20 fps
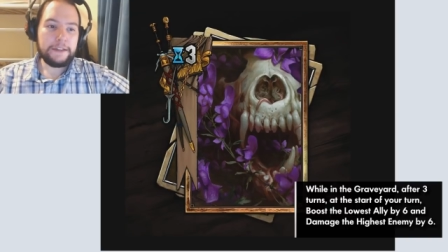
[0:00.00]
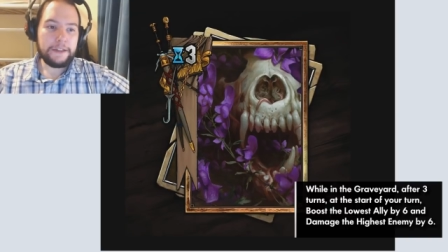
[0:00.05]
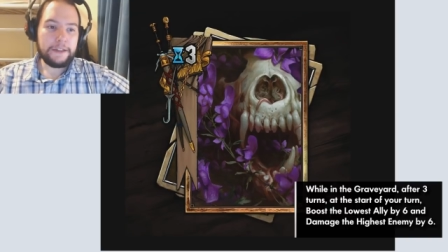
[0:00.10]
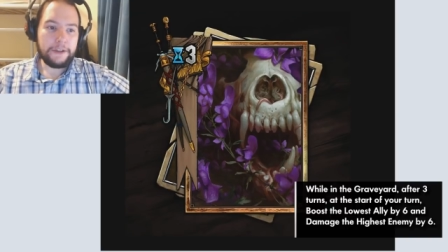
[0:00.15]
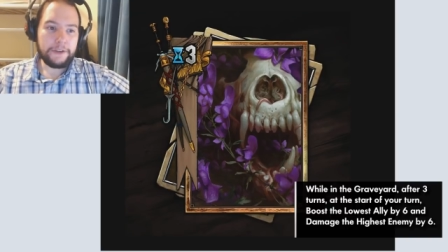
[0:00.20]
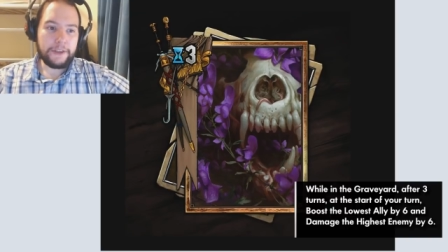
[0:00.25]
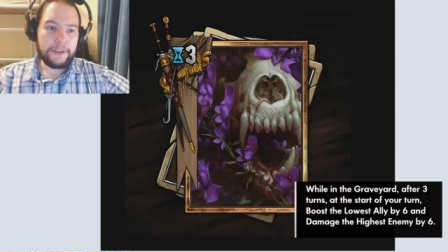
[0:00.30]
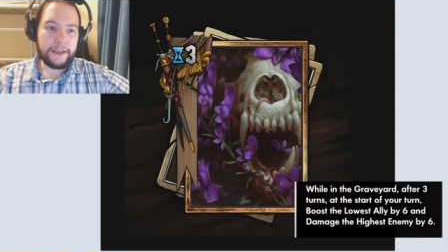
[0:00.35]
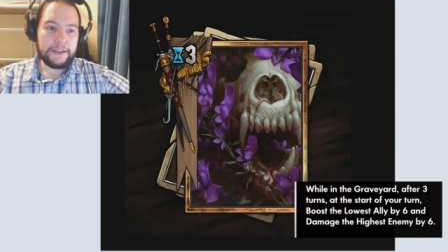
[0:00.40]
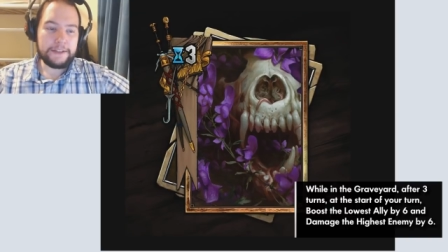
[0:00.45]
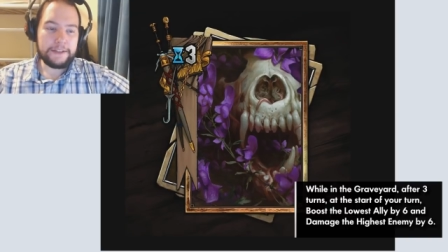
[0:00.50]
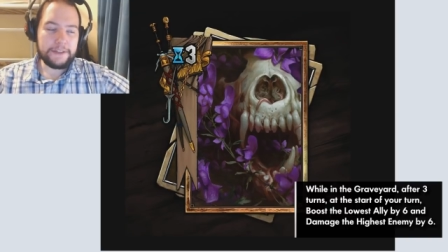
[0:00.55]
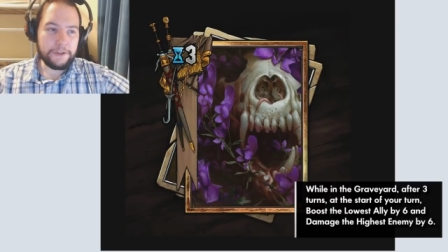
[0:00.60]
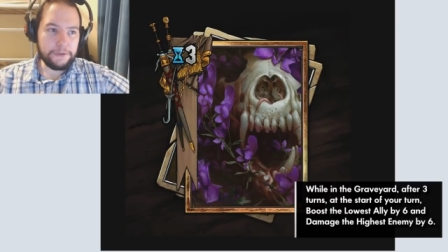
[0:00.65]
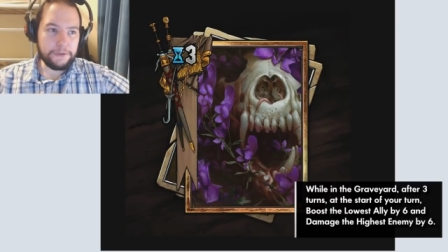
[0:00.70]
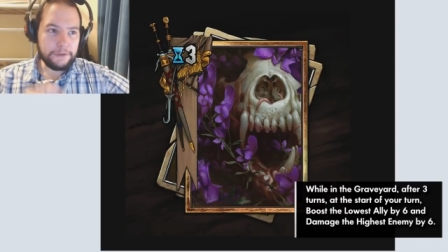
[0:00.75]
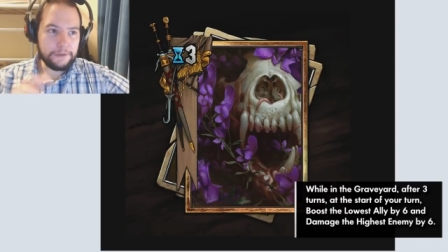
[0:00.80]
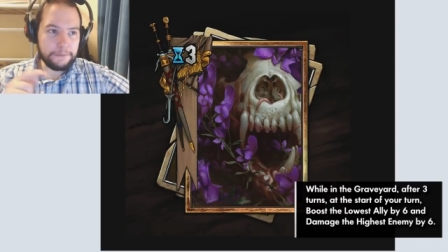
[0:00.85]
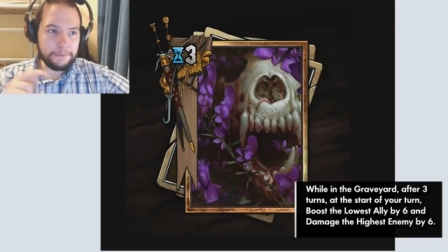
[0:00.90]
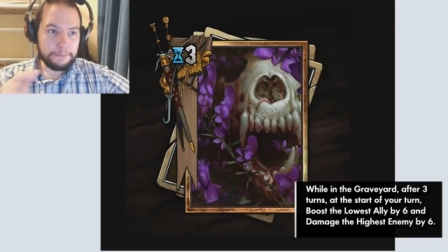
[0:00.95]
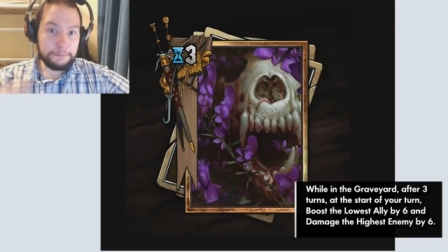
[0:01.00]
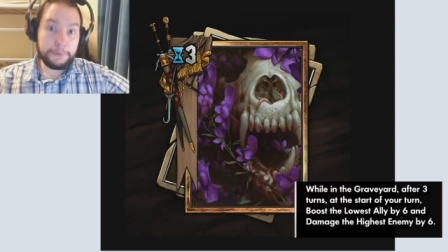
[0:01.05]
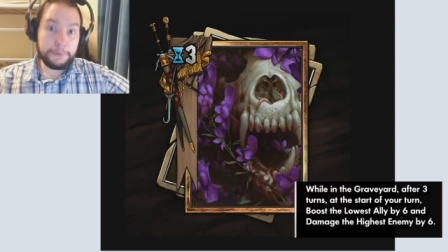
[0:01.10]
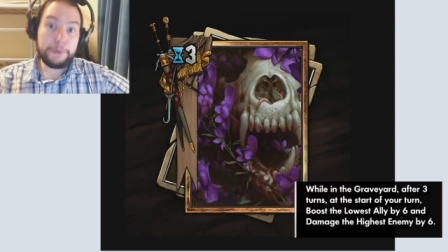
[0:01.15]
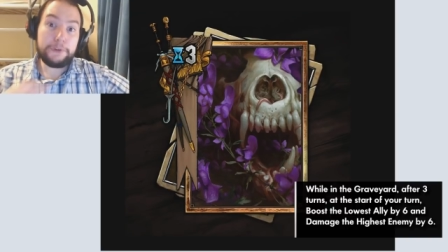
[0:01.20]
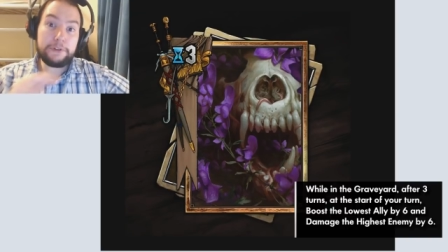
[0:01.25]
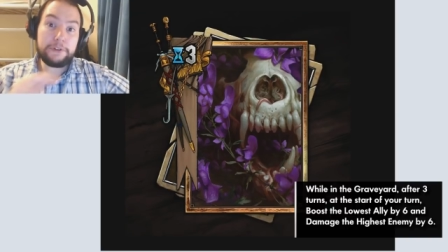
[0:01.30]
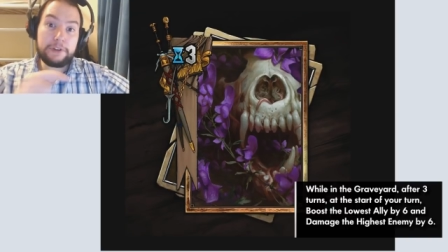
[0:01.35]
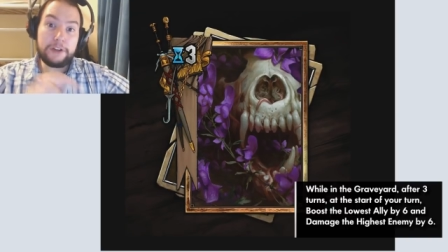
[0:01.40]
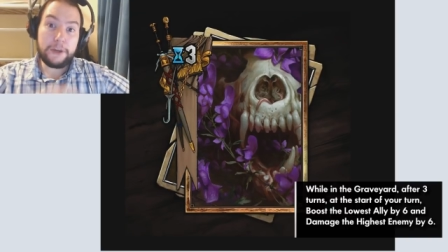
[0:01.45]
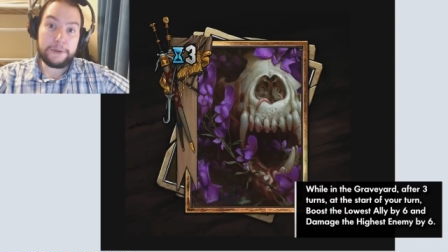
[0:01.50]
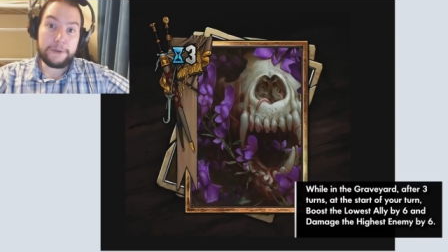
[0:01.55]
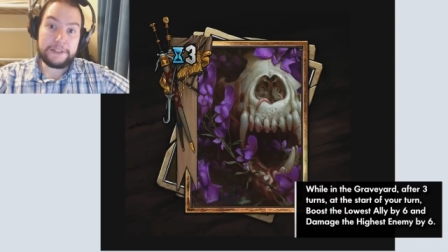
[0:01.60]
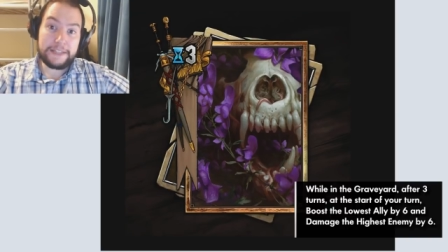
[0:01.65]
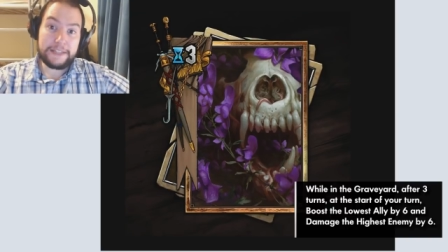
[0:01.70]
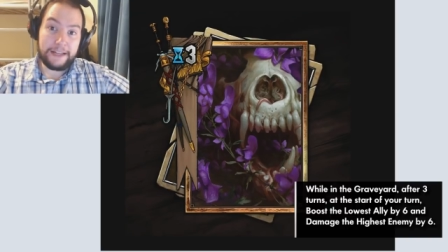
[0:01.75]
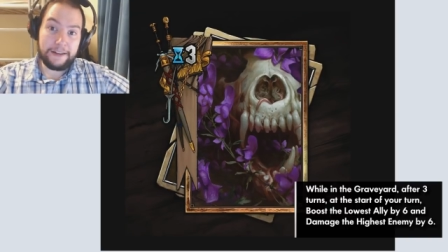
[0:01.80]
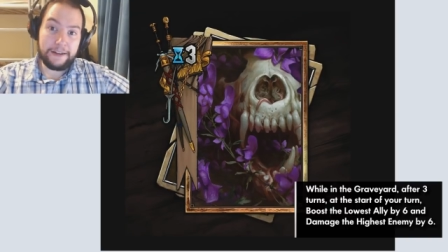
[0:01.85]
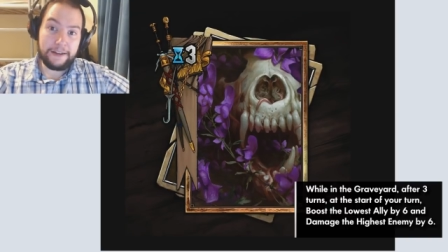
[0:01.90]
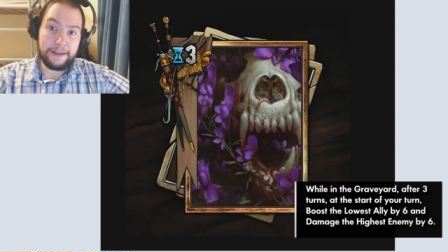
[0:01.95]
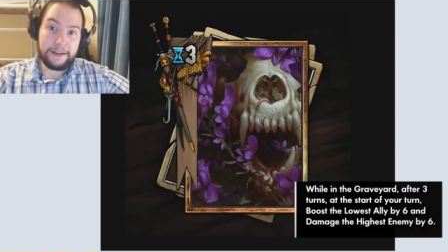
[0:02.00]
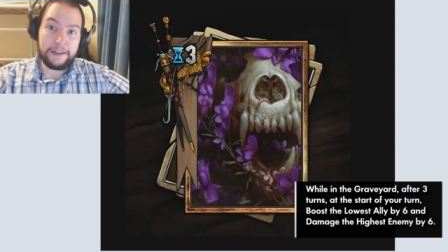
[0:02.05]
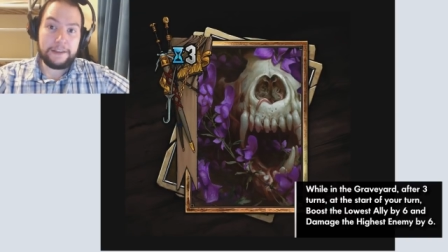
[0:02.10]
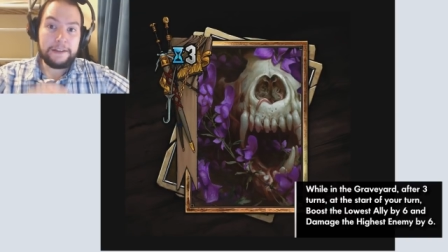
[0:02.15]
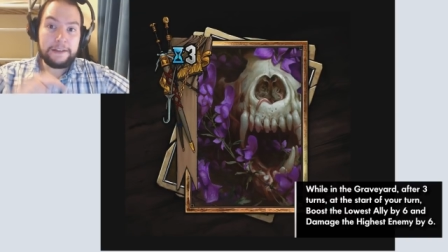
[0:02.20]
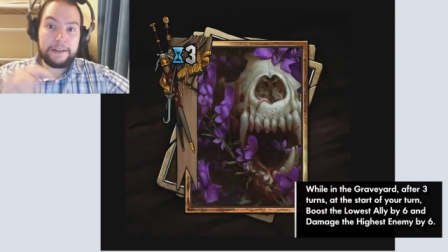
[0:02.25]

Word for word: Okay, so boosts the lowest ally